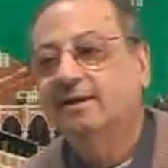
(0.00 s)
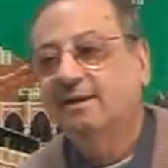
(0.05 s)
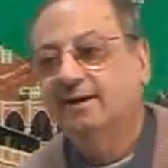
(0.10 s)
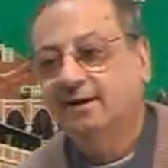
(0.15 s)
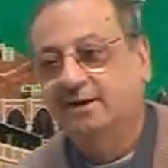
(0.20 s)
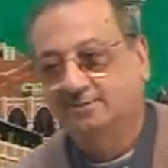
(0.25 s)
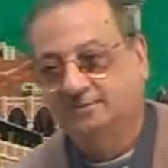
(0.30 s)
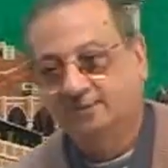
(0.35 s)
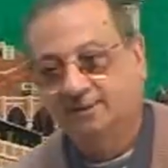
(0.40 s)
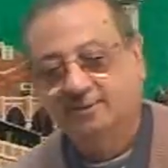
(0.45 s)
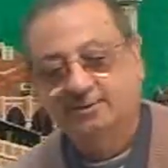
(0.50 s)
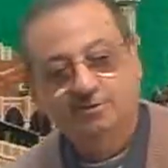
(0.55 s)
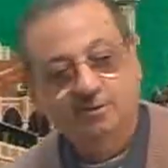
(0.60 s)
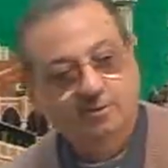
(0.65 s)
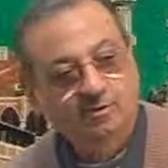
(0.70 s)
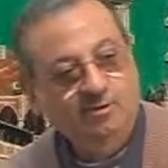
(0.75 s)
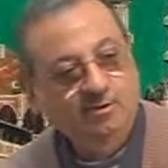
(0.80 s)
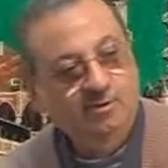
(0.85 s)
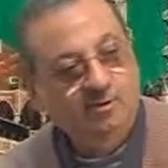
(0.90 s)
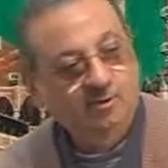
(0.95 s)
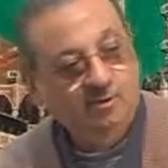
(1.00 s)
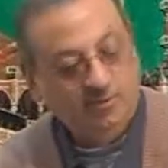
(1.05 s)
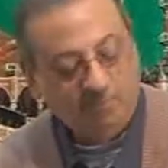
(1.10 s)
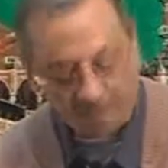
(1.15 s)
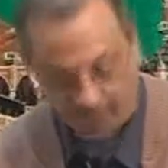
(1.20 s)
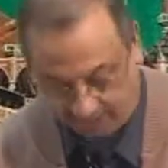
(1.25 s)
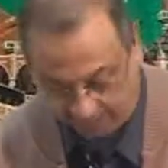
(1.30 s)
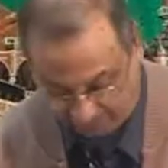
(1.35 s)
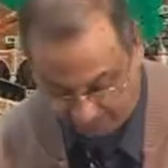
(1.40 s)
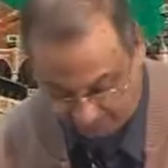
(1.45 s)
kathratul
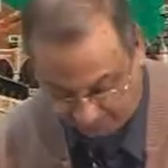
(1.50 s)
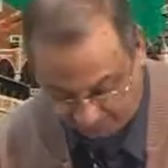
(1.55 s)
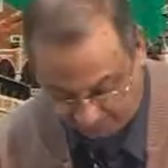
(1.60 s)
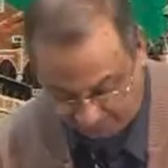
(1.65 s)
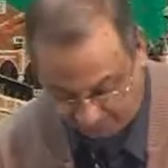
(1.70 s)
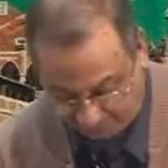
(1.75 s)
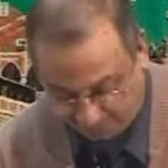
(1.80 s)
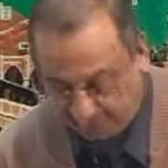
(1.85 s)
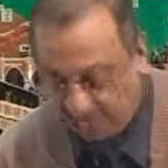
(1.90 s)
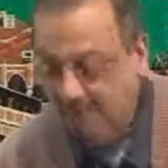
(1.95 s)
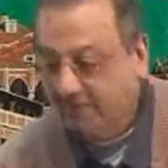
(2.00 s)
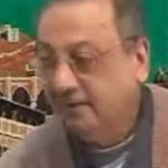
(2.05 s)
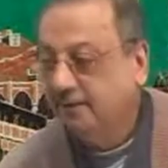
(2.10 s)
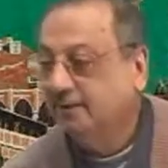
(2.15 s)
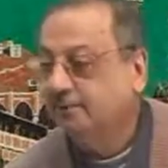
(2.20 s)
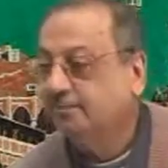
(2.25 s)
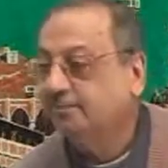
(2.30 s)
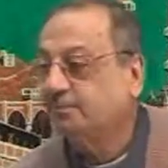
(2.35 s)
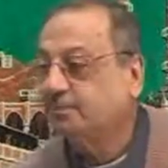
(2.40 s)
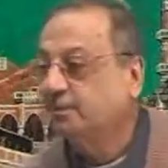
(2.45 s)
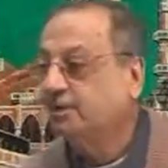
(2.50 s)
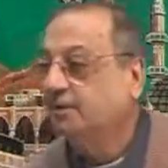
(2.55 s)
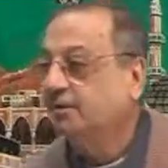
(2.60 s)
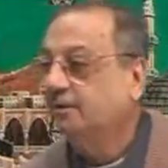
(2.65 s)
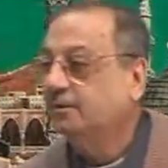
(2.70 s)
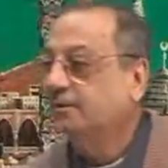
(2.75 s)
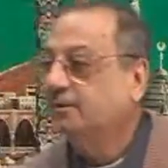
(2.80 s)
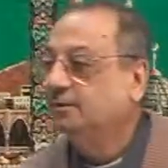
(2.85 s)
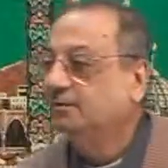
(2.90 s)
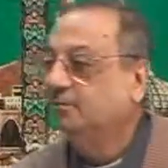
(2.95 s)
mukaddara.
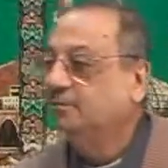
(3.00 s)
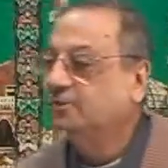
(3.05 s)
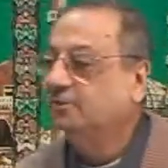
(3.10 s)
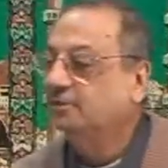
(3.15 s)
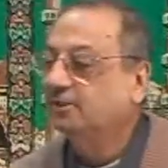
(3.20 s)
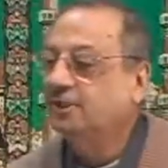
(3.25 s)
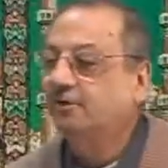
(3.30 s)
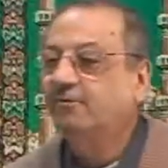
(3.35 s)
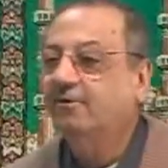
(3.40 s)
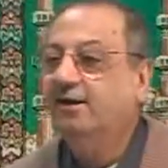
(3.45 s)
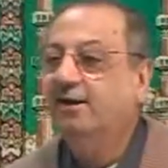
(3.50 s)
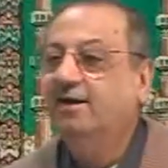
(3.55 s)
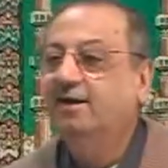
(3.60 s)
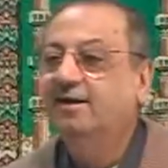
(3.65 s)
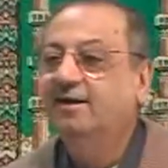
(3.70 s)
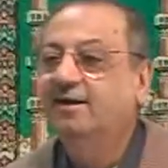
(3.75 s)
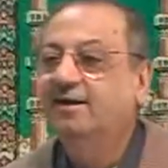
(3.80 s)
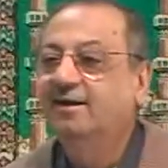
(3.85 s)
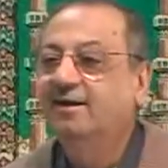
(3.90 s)
Mustafa,